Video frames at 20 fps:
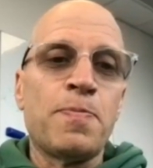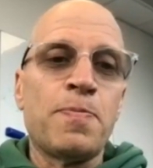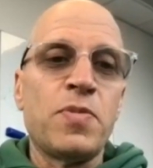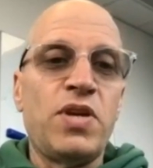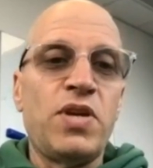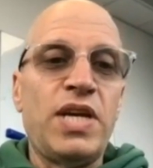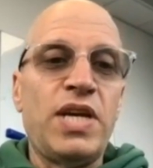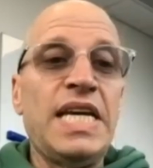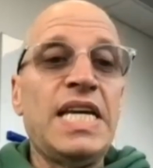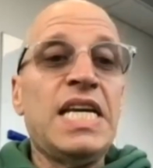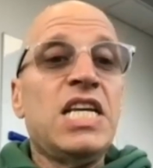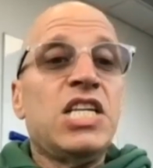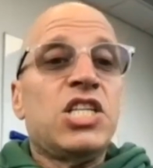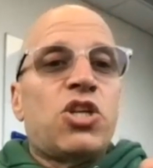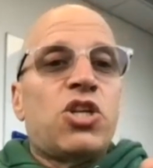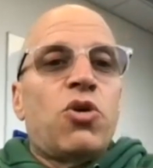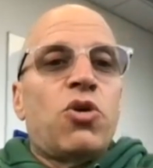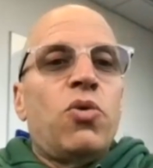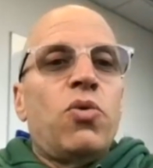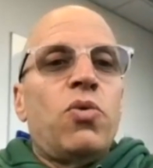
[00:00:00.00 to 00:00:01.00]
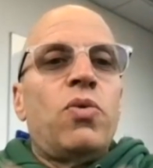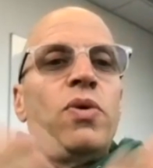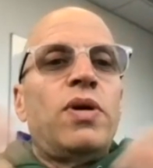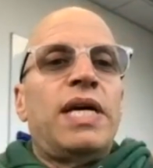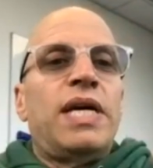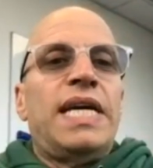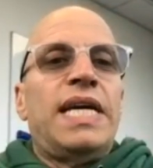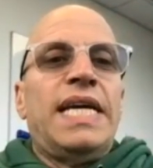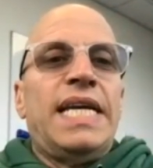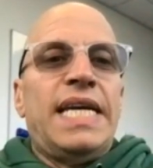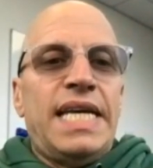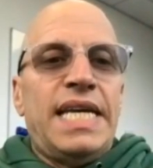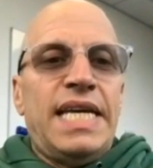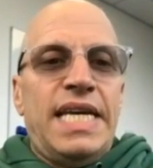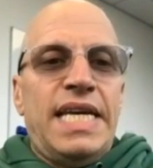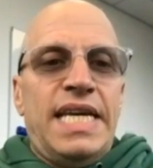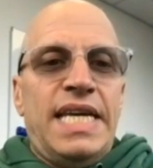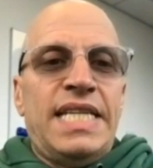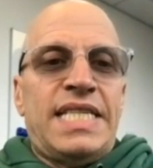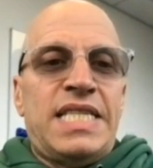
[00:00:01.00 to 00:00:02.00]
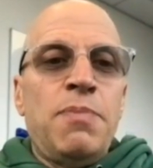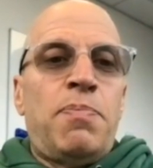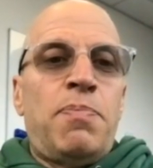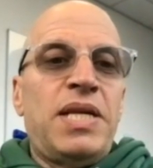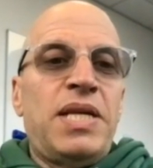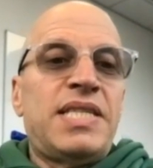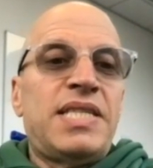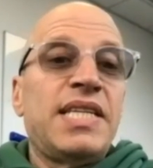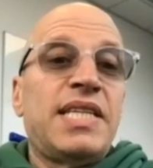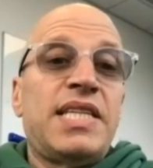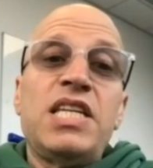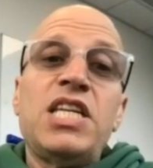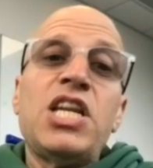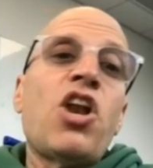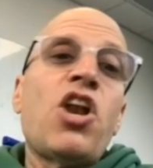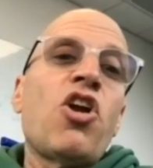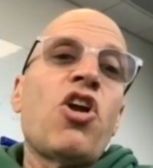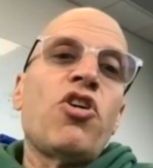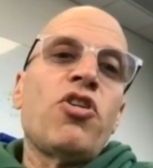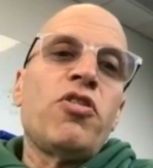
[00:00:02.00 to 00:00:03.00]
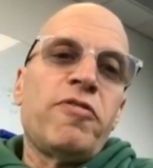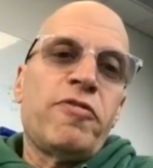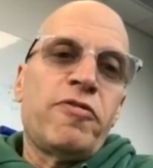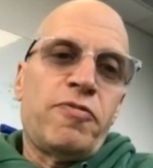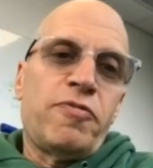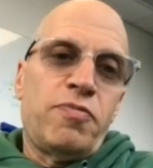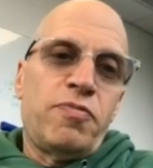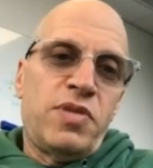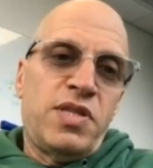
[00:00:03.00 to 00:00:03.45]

Okay, so it's implicit in a lot of